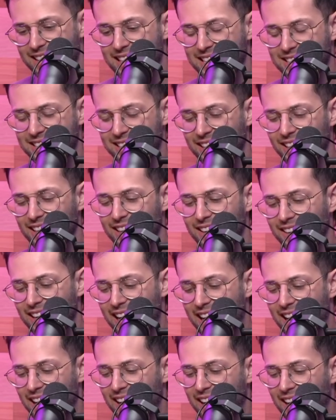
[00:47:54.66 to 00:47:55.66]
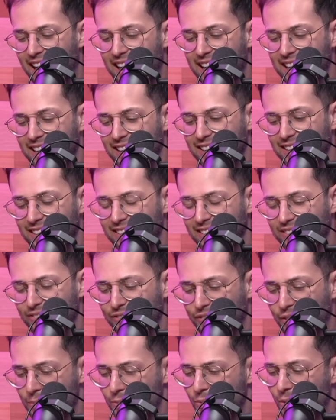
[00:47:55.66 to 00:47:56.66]
this
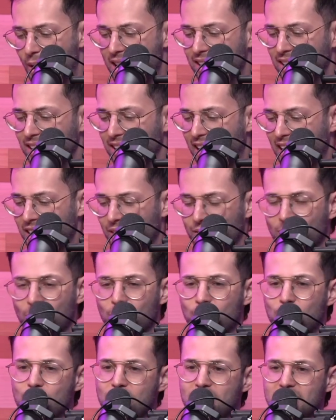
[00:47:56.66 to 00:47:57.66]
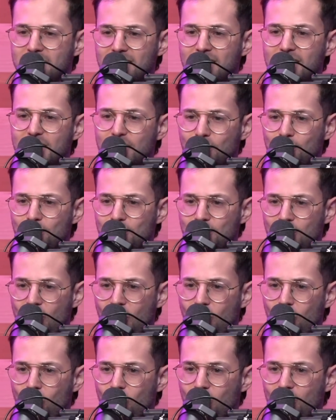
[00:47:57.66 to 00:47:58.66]
from Reddit. I don't know who this is from
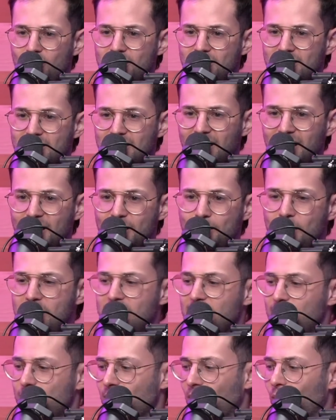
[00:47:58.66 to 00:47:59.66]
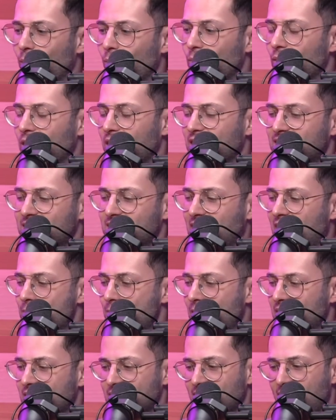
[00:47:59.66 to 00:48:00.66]
Star Wars, but it's a
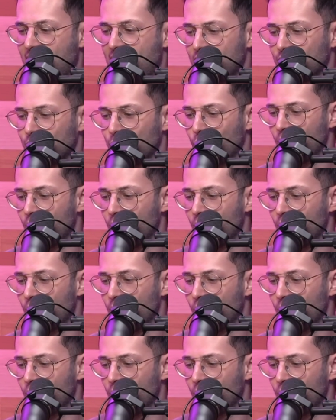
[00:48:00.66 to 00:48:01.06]
side-by-side of